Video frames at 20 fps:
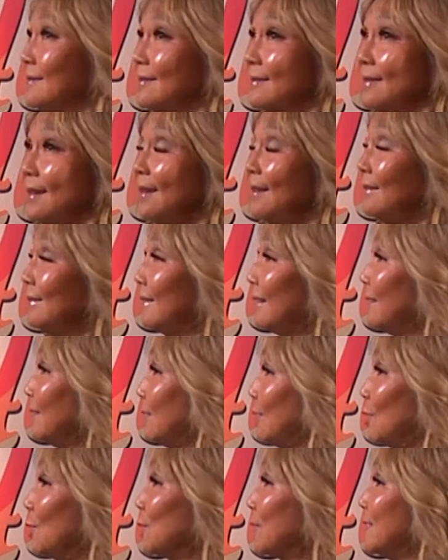think that
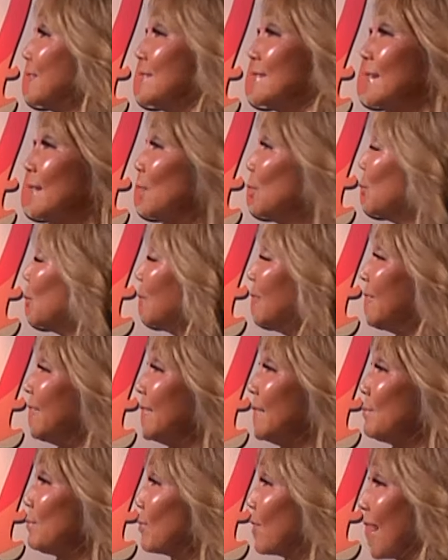you're
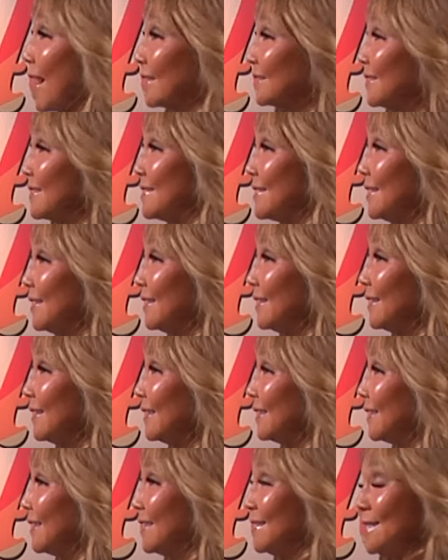continually practicing,
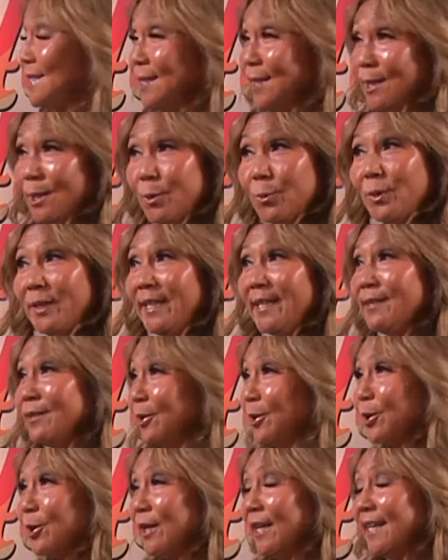continually
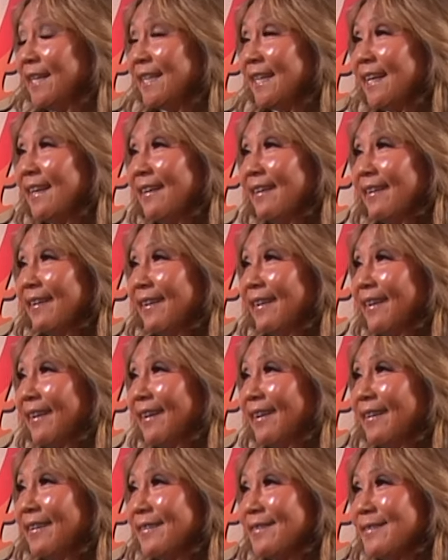learning.
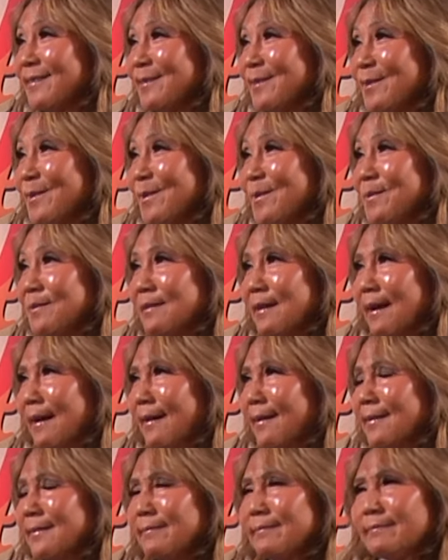Uh, so,
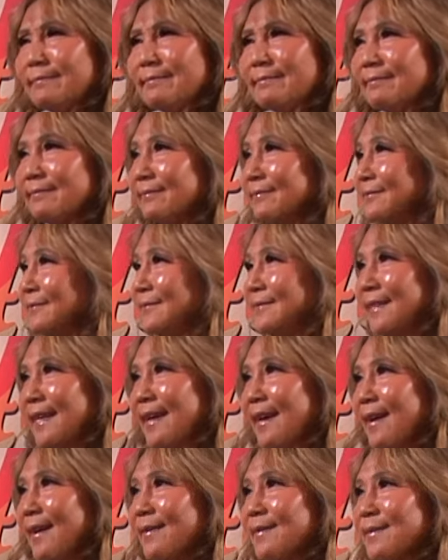uh,
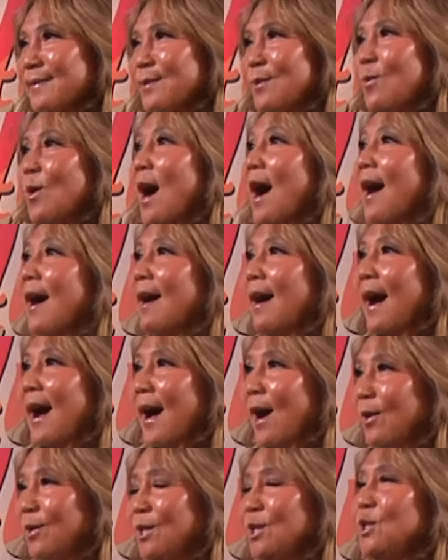yeah, so
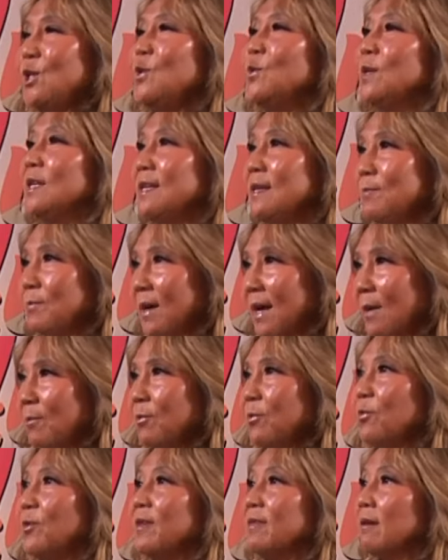how do you keep up
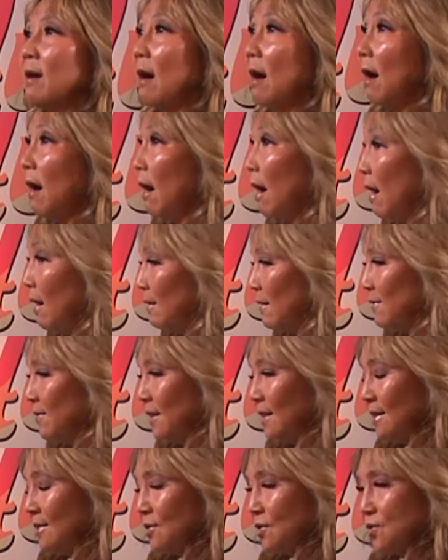with all of
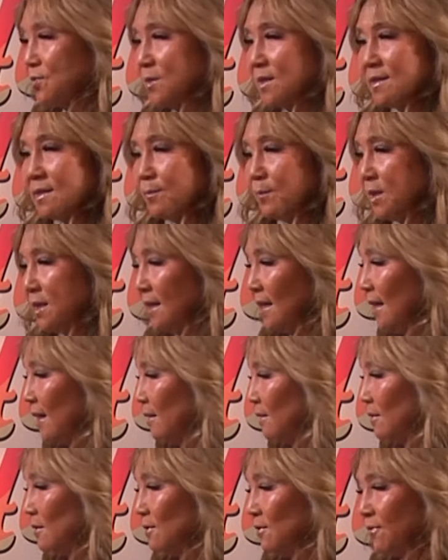the instruments,
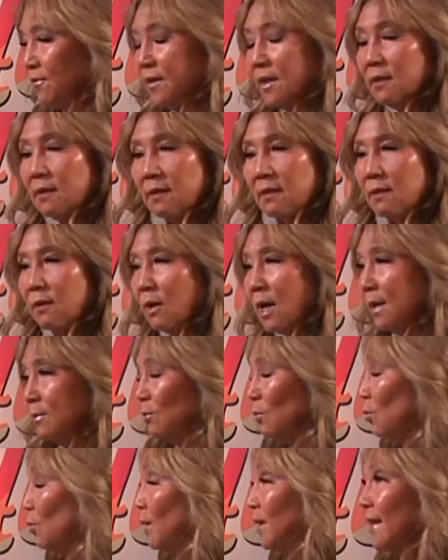piano, fiddle,
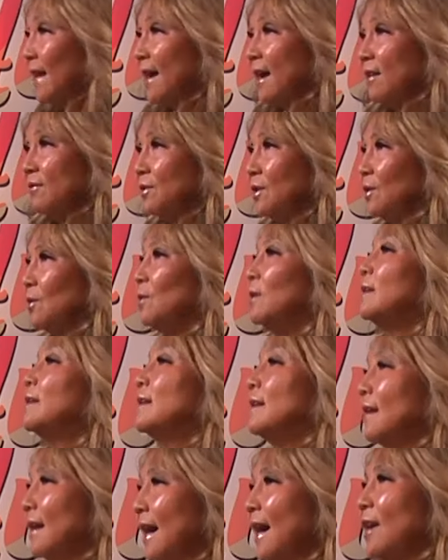and what have you?
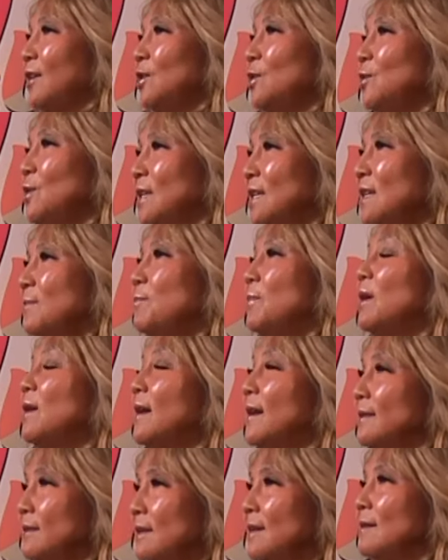How do you keep
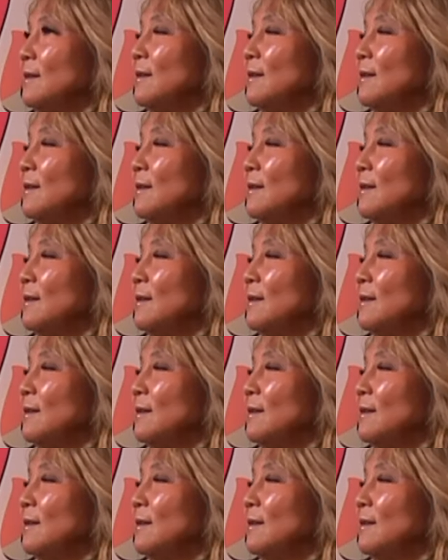on